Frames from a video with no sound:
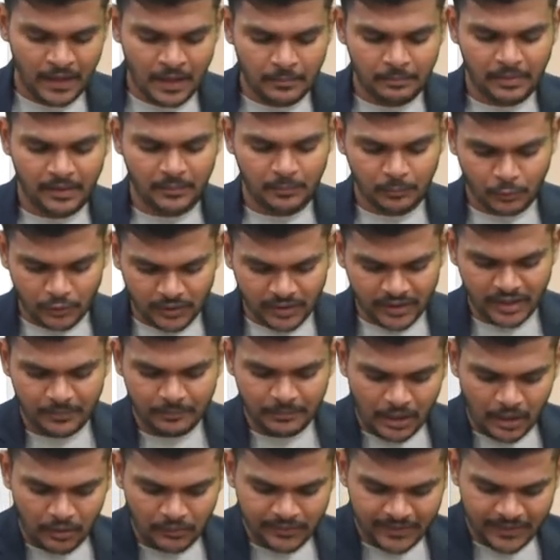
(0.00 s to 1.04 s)
But more and
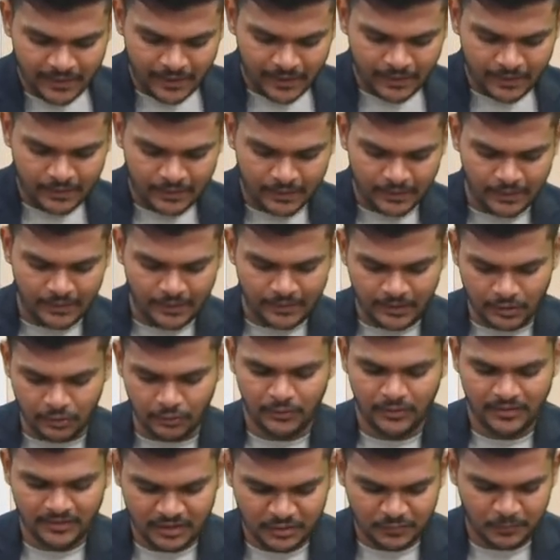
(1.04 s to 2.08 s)
about that, you know,
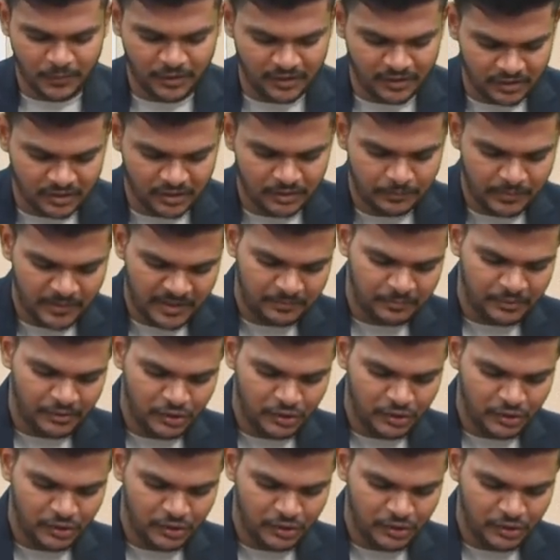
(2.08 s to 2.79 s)
in this particular paper,